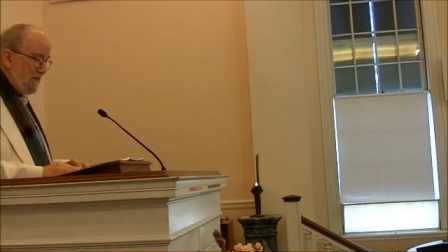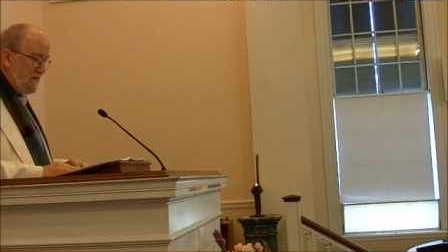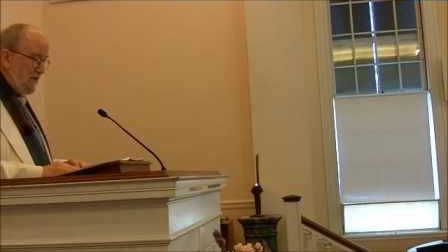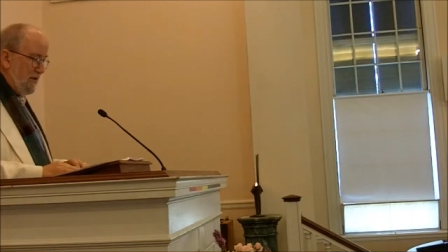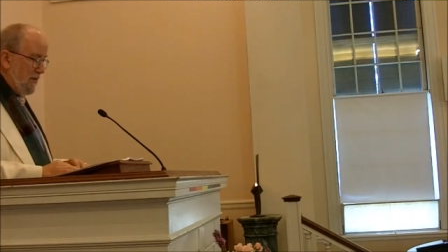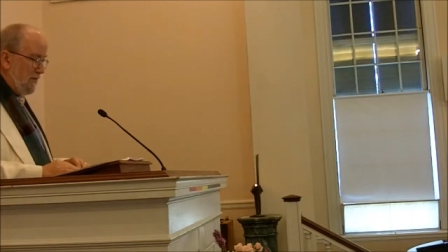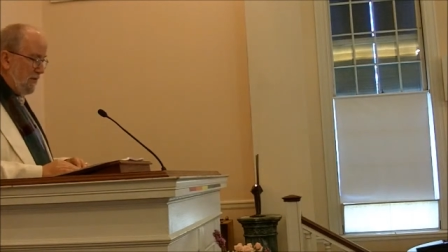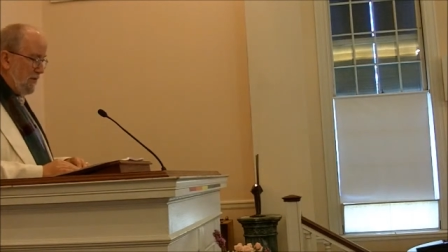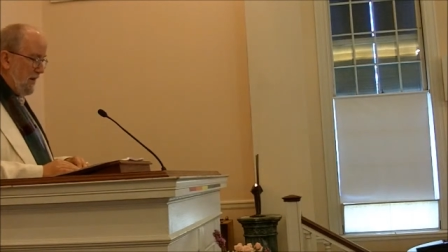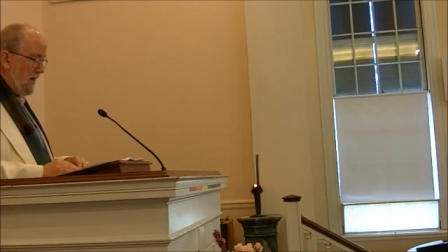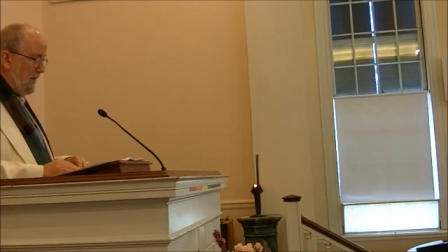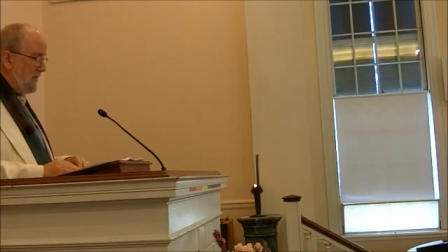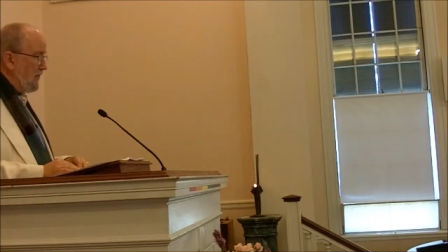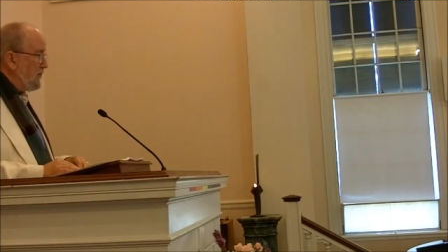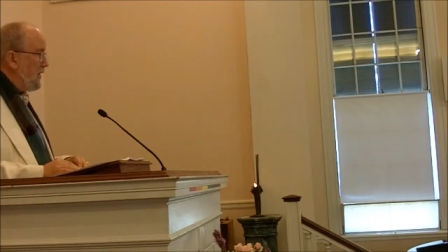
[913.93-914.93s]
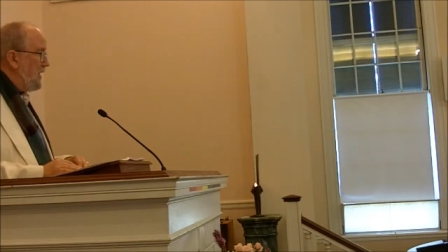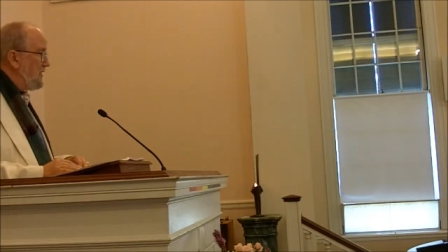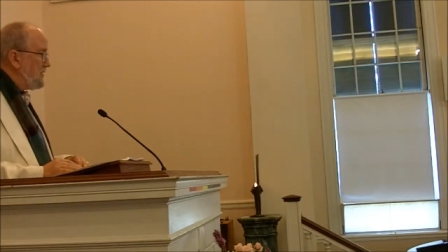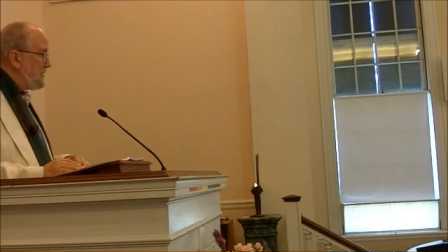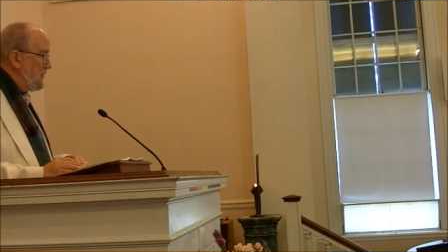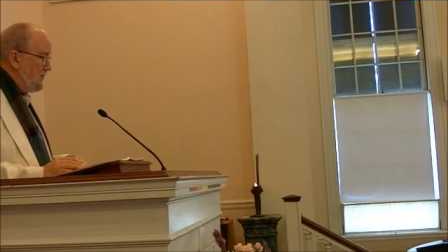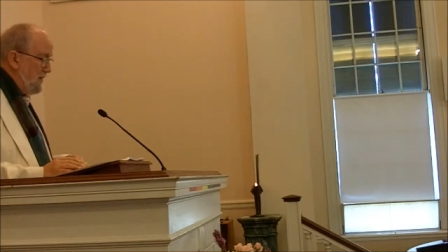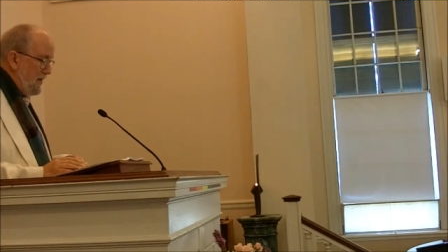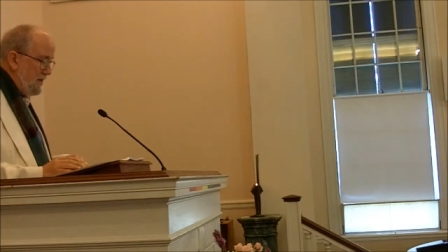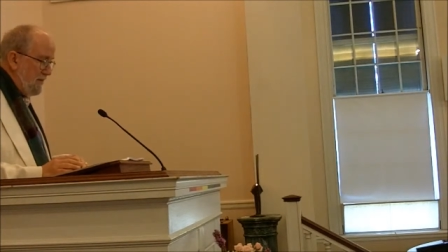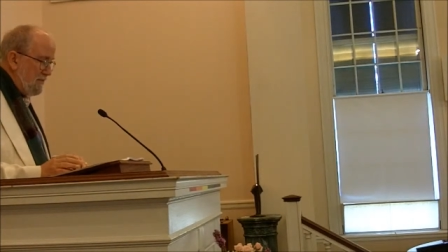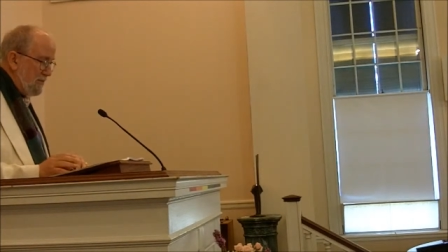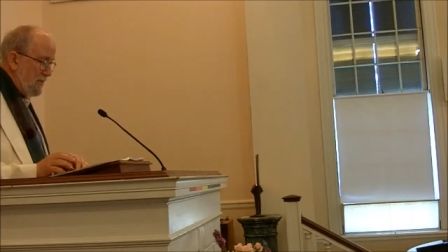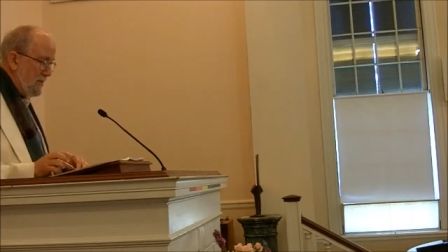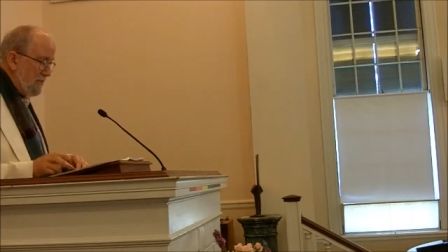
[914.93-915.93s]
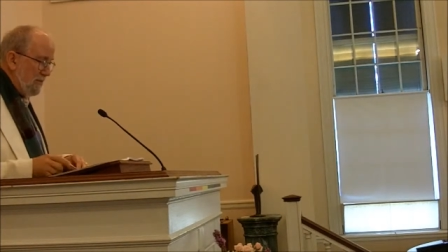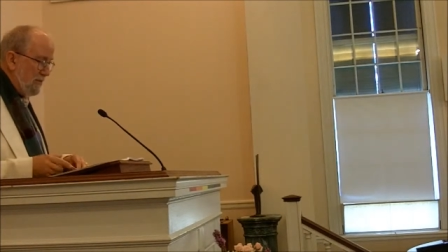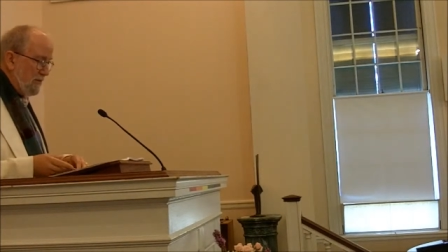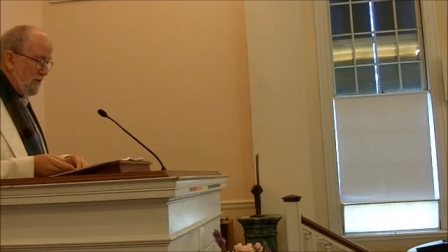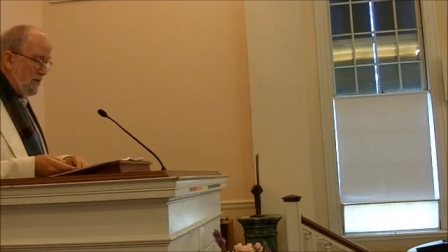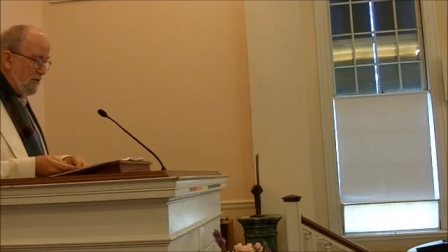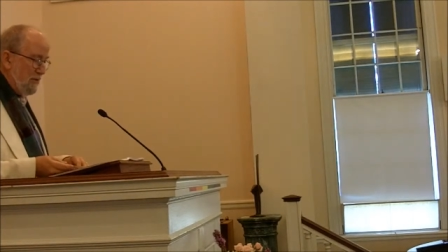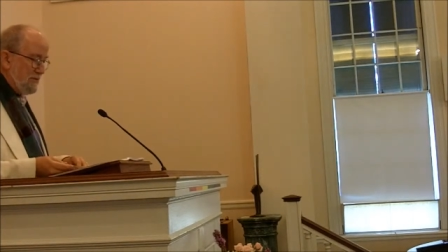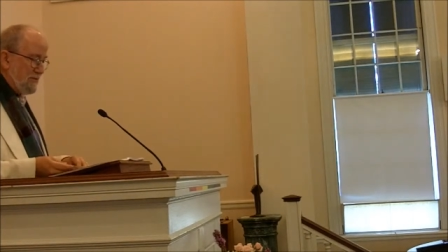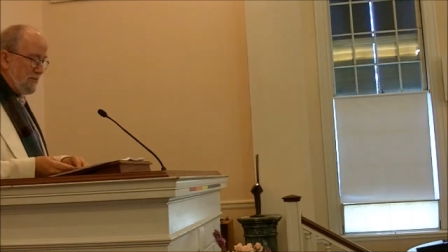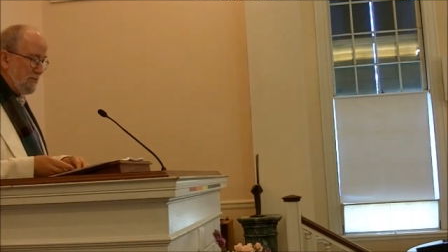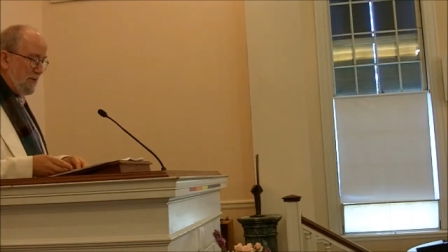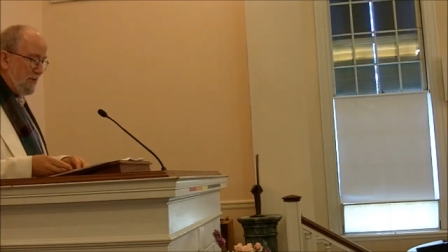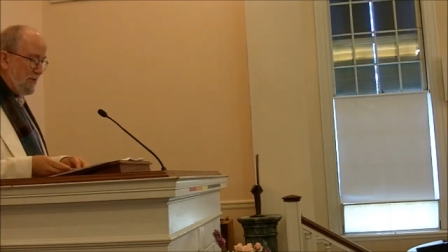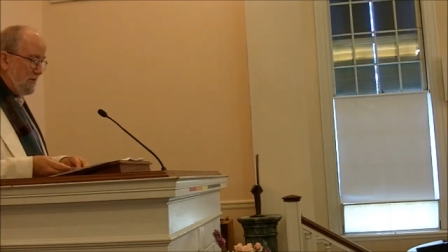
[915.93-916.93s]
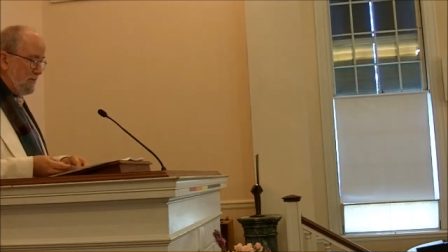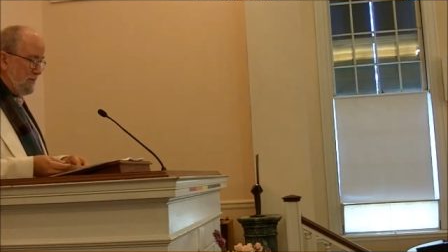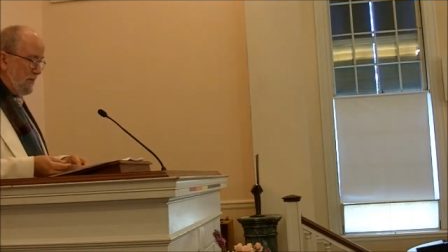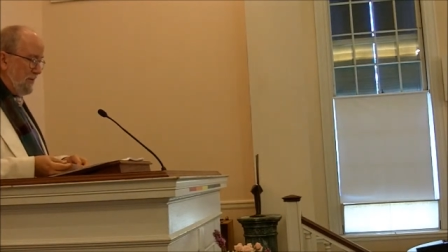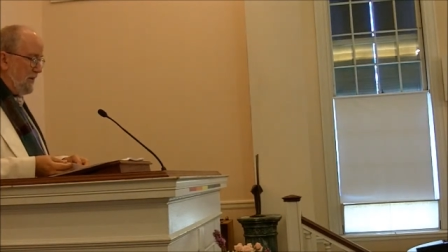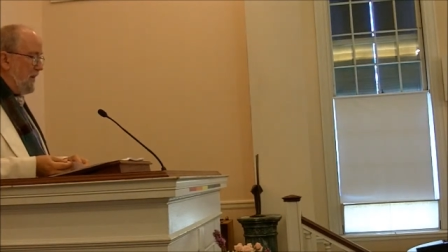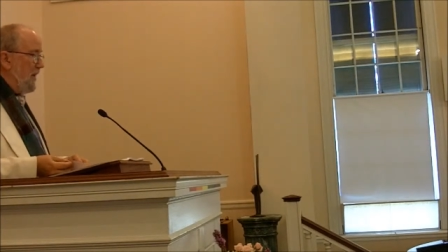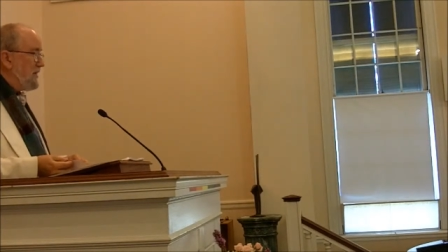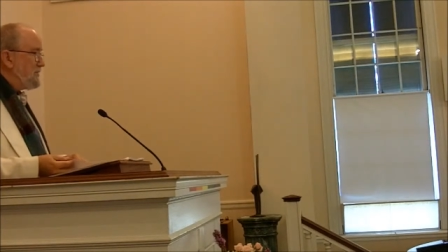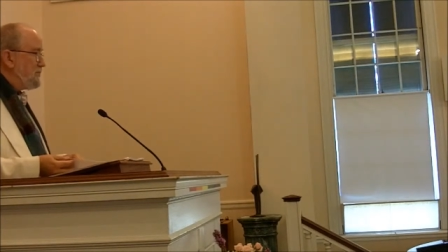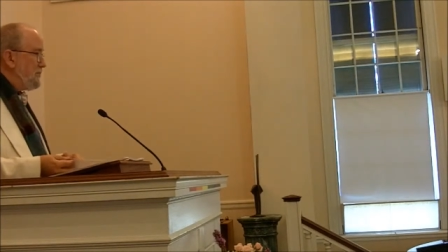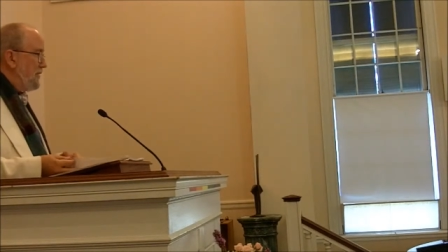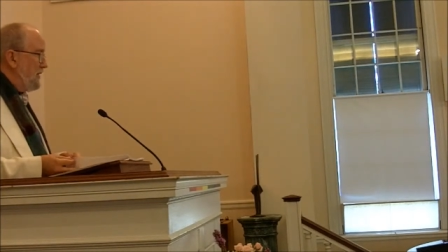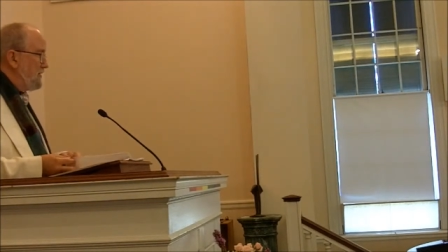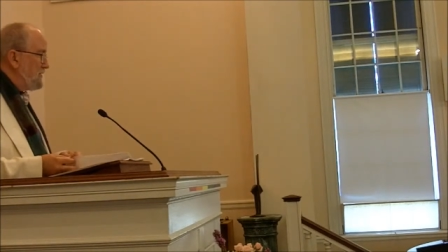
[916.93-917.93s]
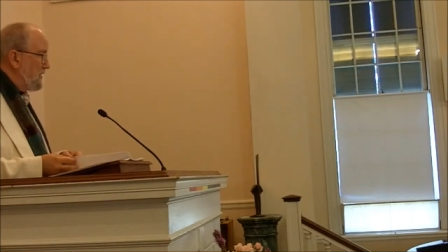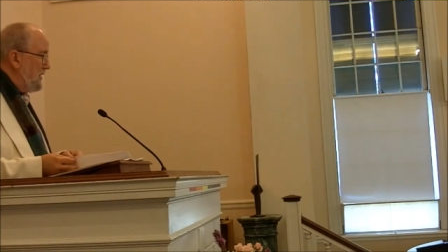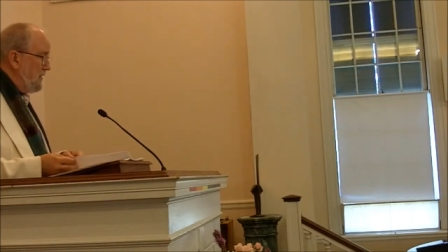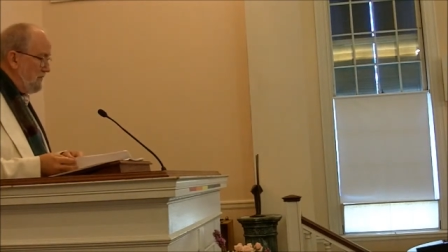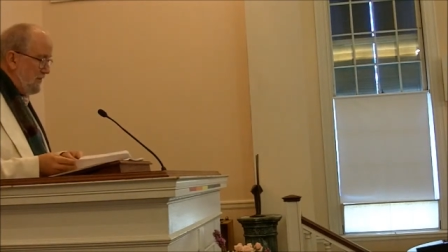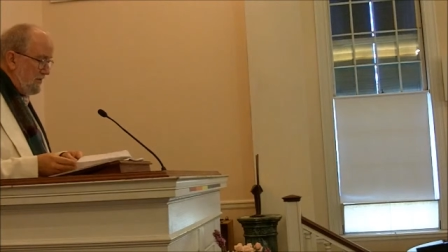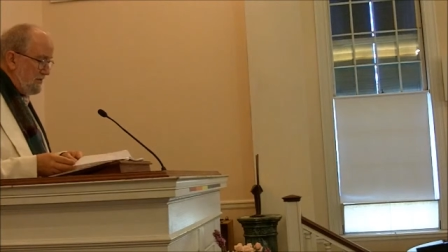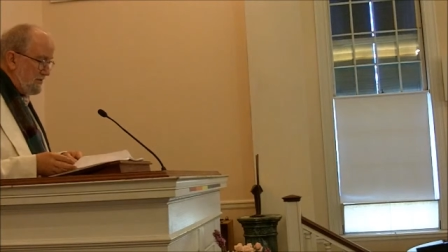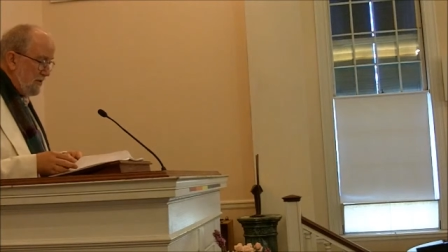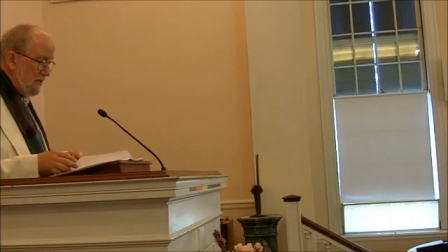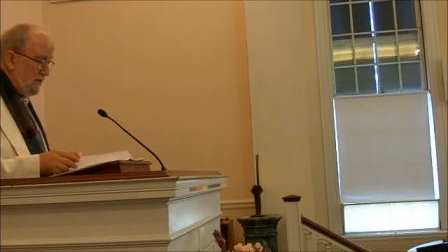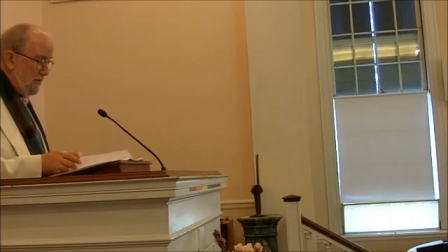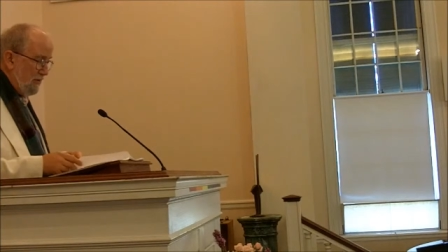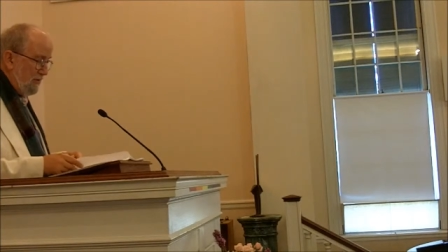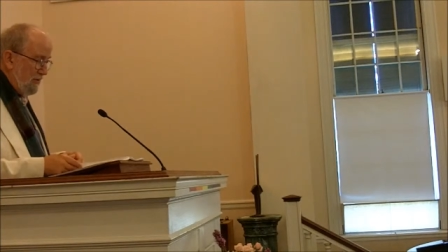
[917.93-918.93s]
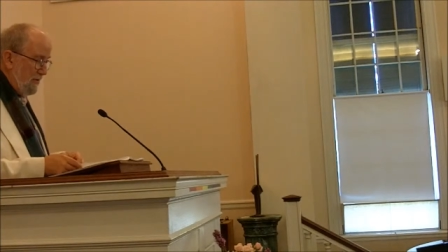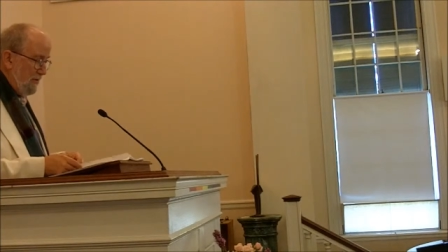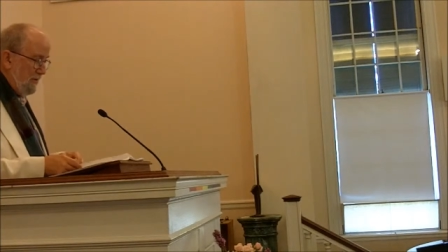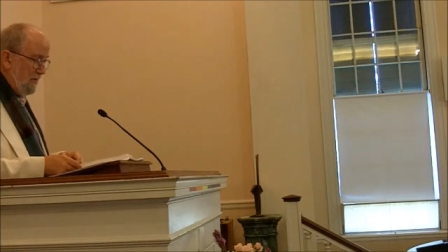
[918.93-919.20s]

for overriding the rights of native peoples was to bring them to the gospel and save their souls,